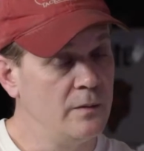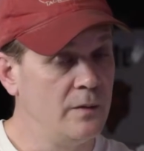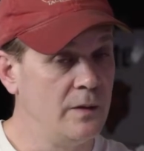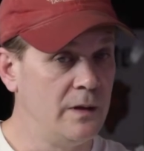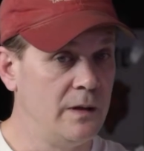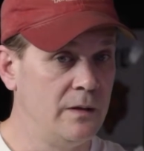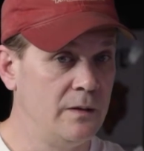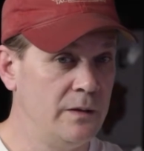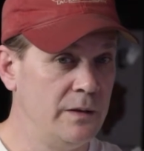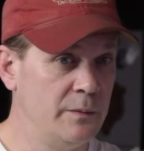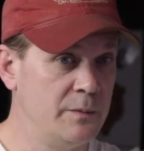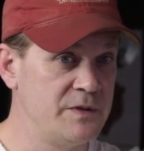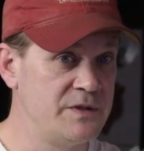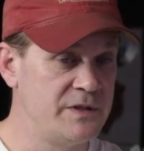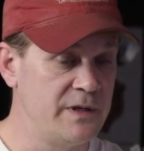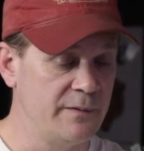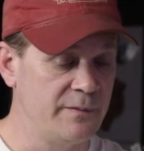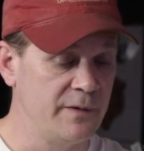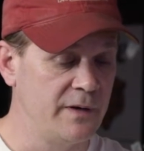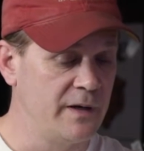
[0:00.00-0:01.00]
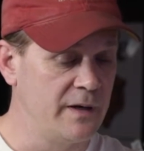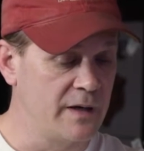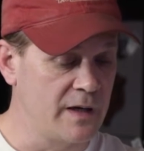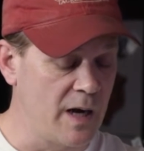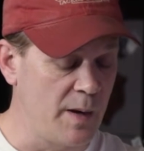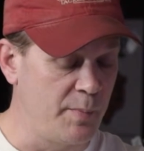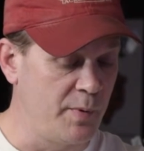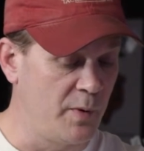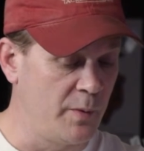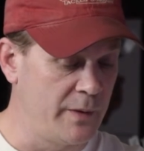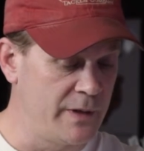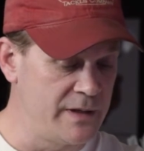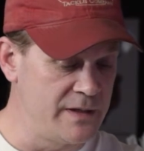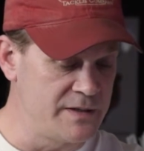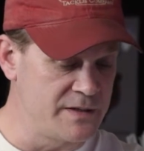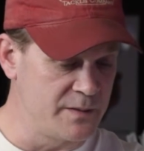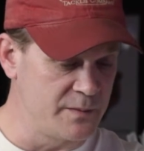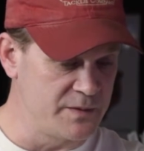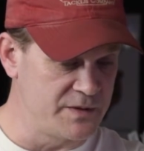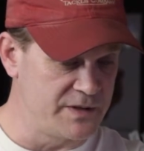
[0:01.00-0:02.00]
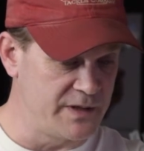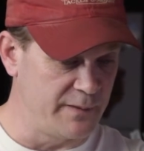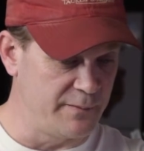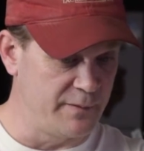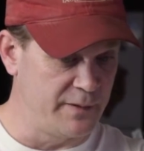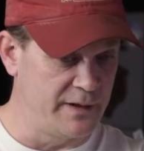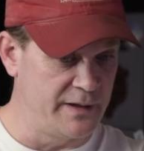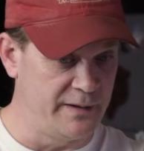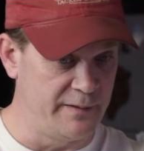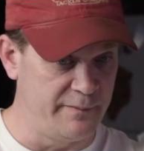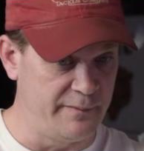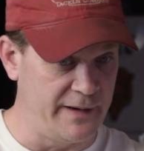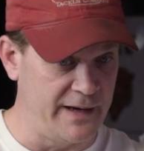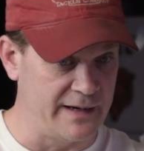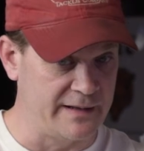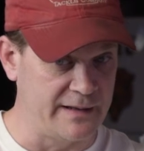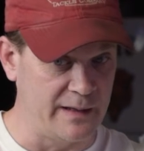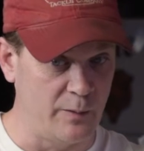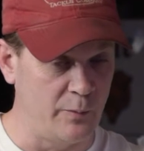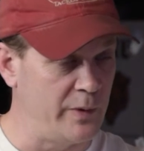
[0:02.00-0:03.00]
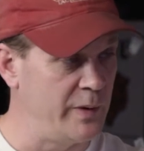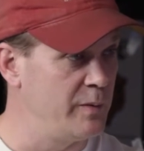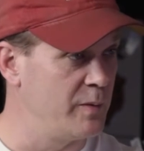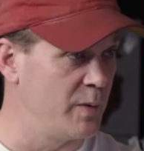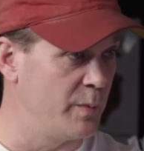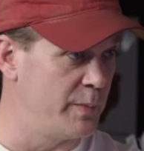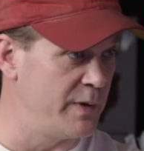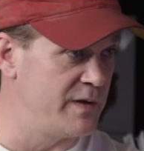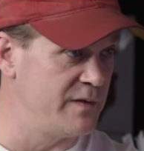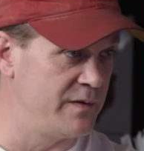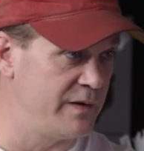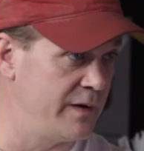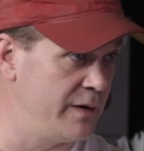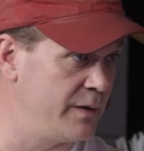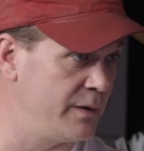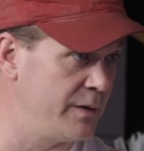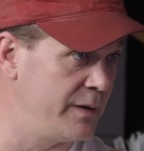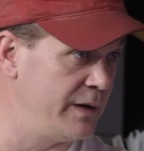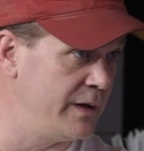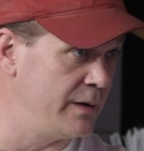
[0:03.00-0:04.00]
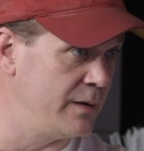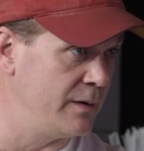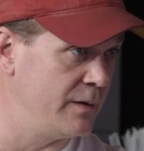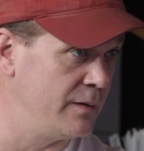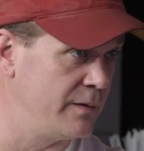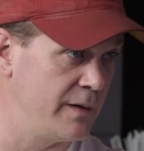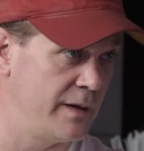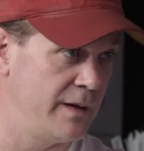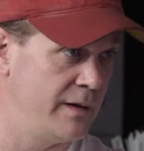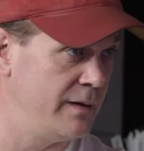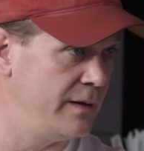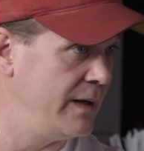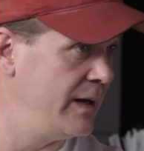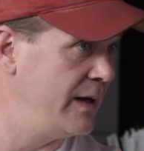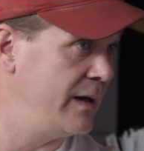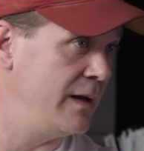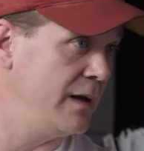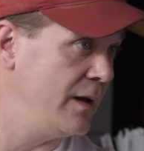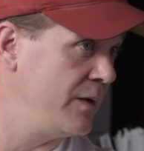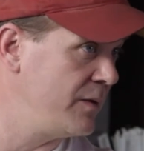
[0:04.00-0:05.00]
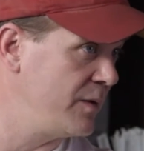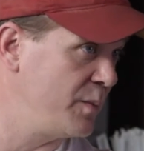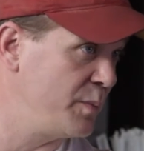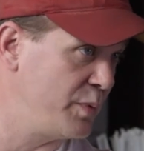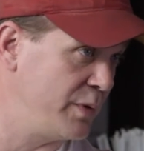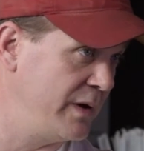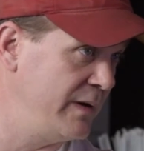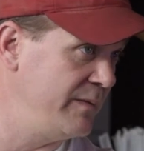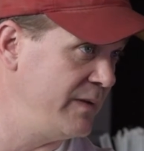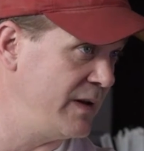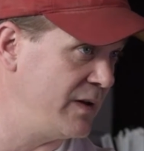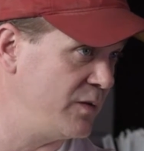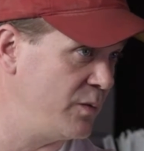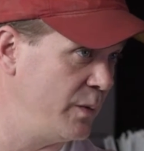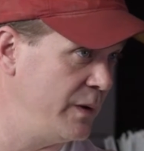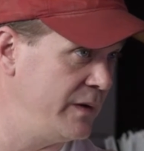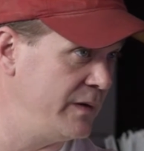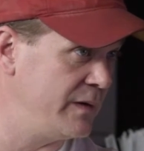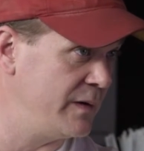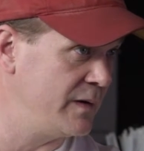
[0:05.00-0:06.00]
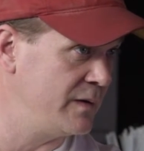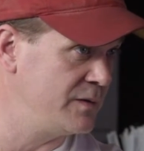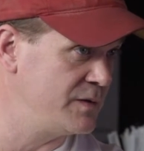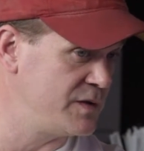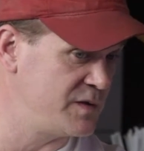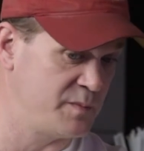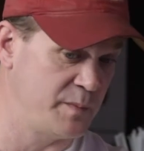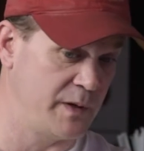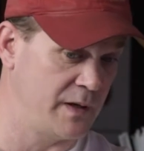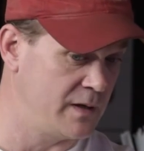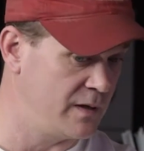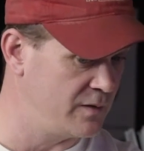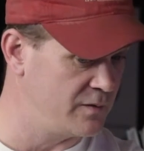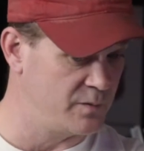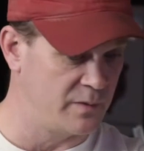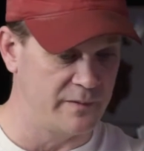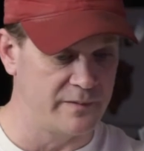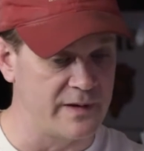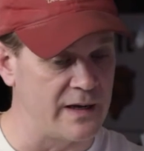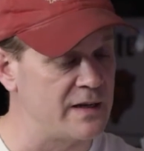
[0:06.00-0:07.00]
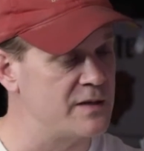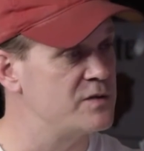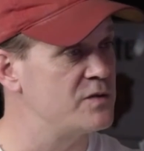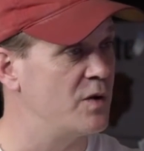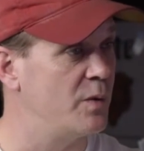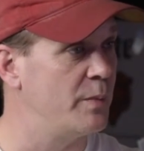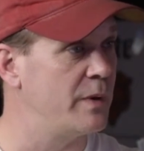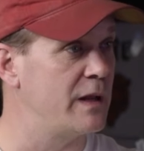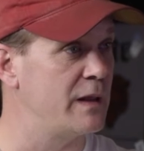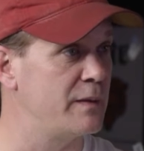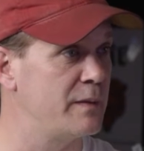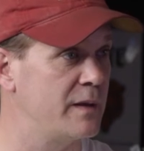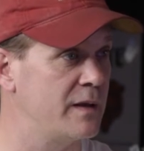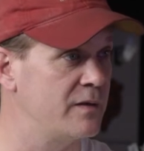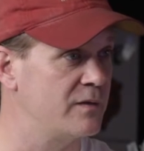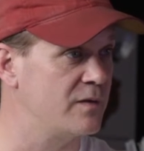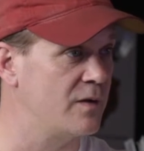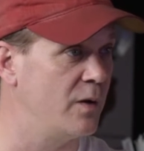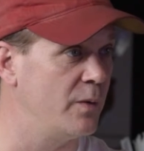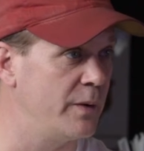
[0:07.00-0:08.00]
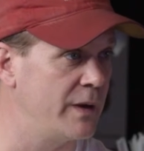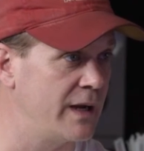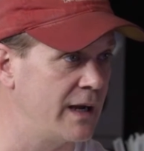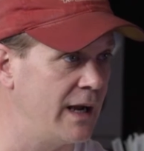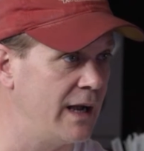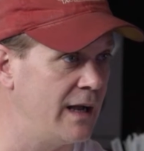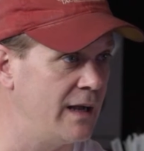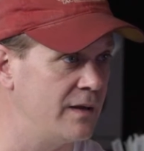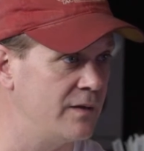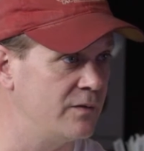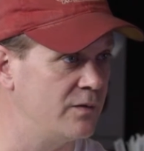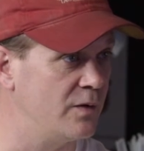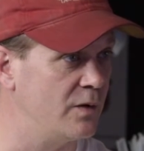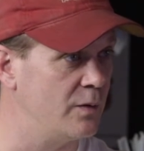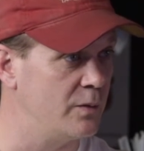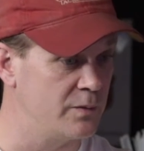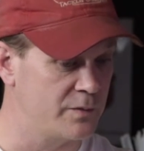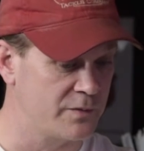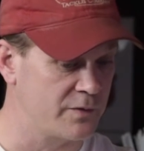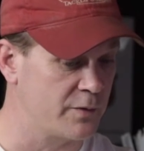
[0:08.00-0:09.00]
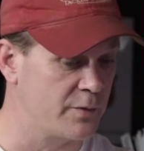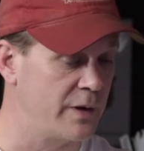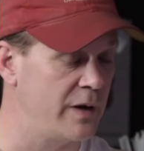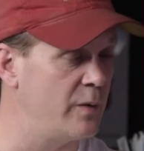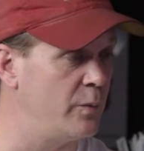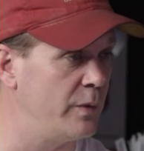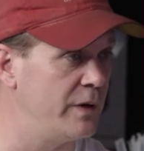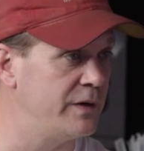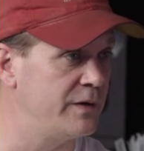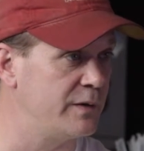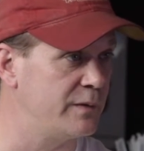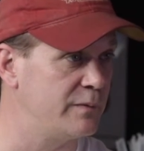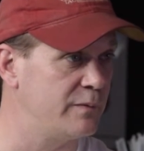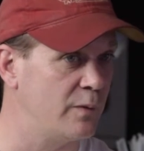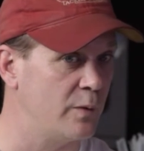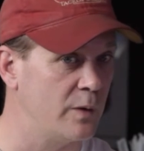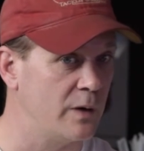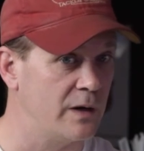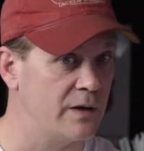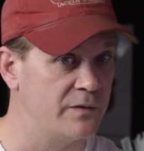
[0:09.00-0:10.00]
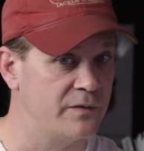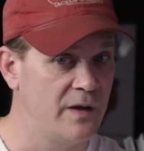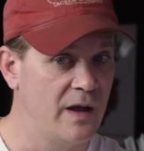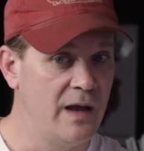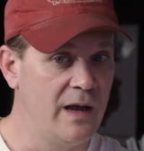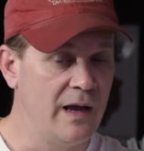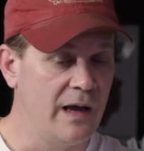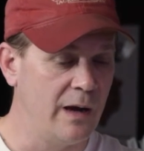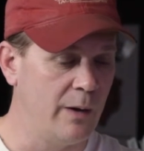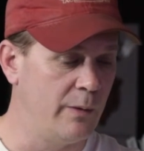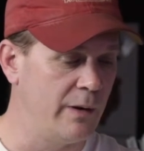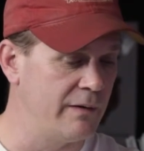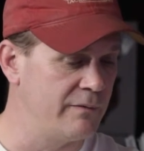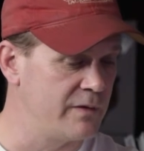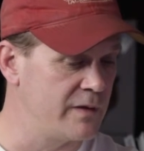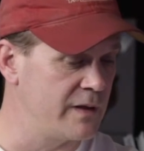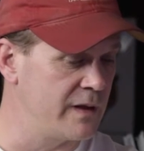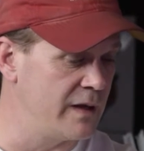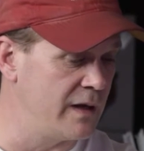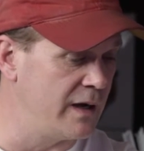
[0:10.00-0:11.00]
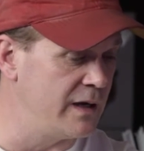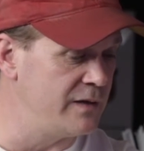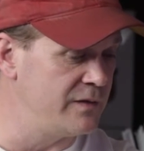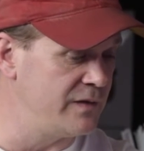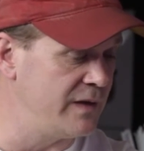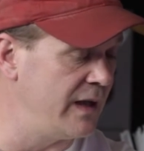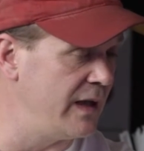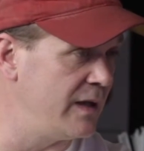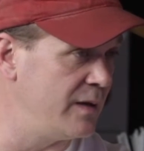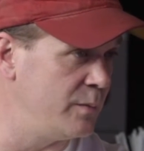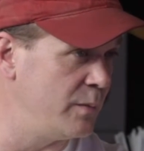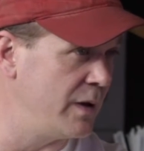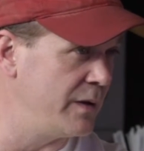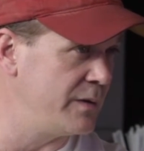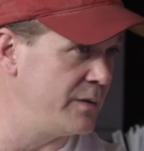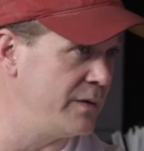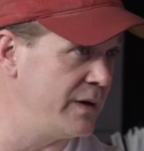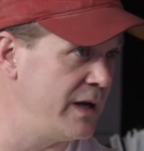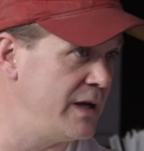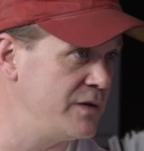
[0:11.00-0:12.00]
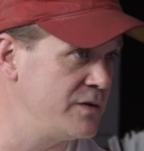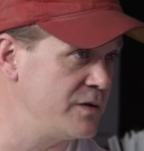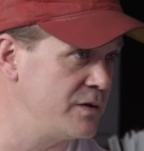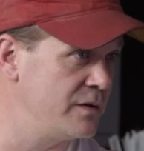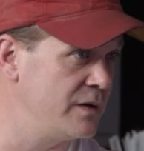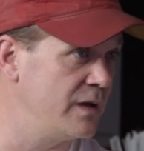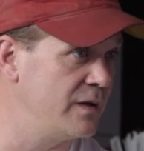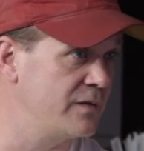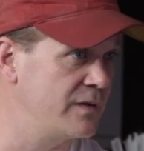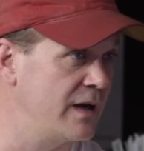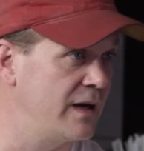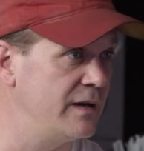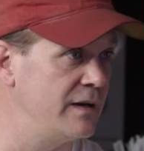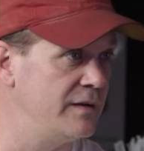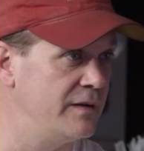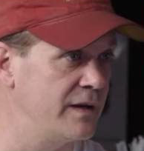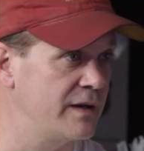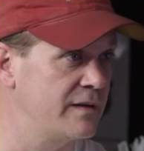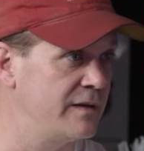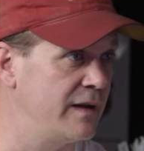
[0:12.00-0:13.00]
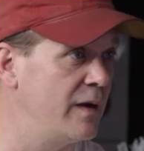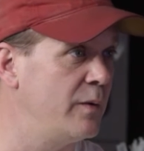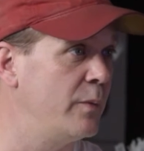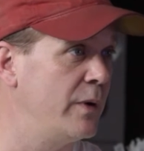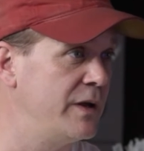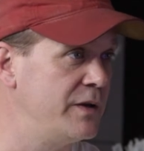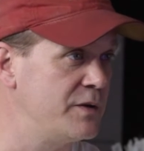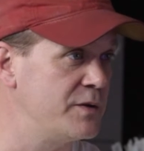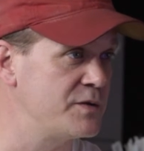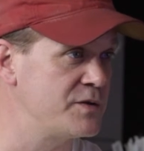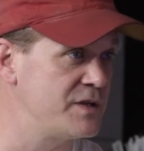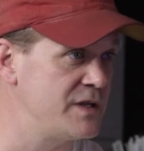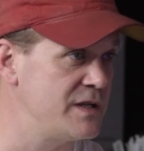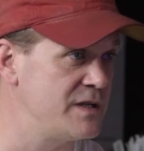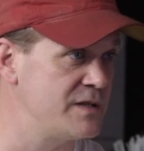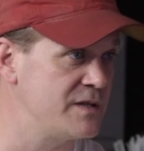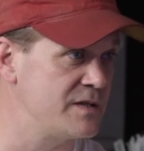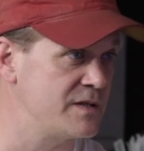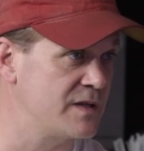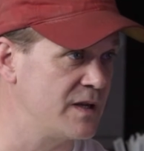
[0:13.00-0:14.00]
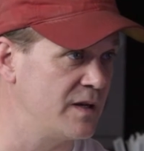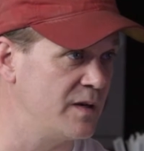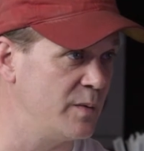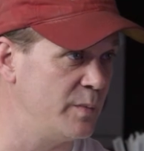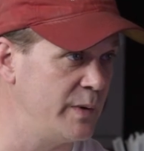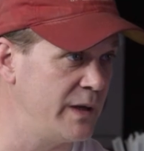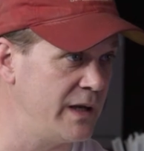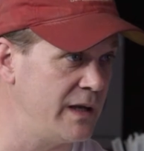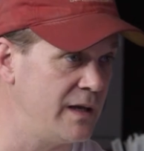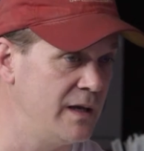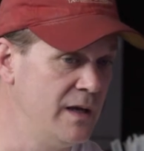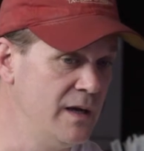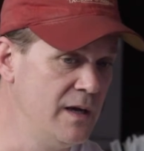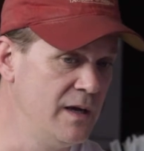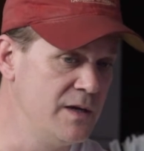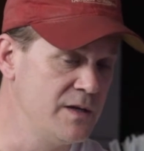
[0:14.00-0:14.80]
Well, it was different in a couple of ways. It was different in the fact that we were busier here than any other previous winter just because we've got so many things going on. So it was a great winter for us. However, the ice, and Mother Nature does kind of dictate when your season's going to be.